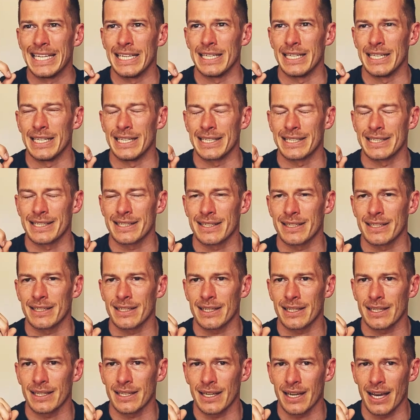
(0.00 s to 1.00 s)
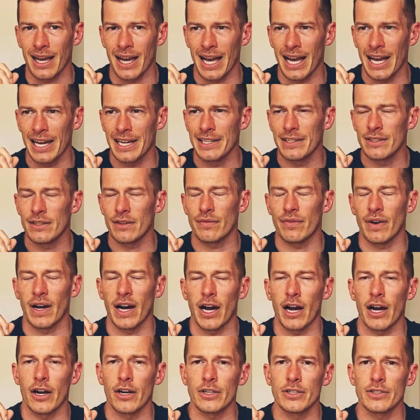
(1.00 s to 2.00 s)
it's kind of
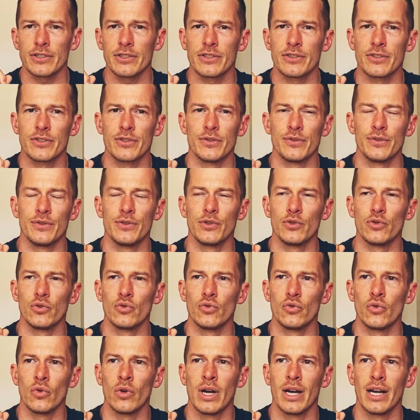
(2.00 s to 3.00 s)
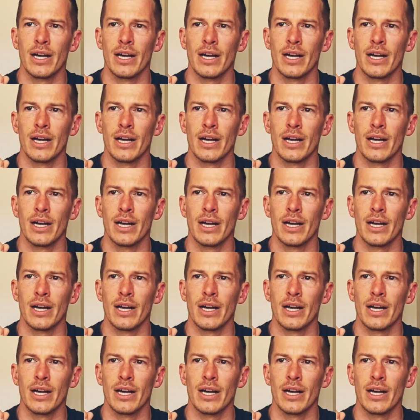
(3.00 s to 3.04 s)
hard to do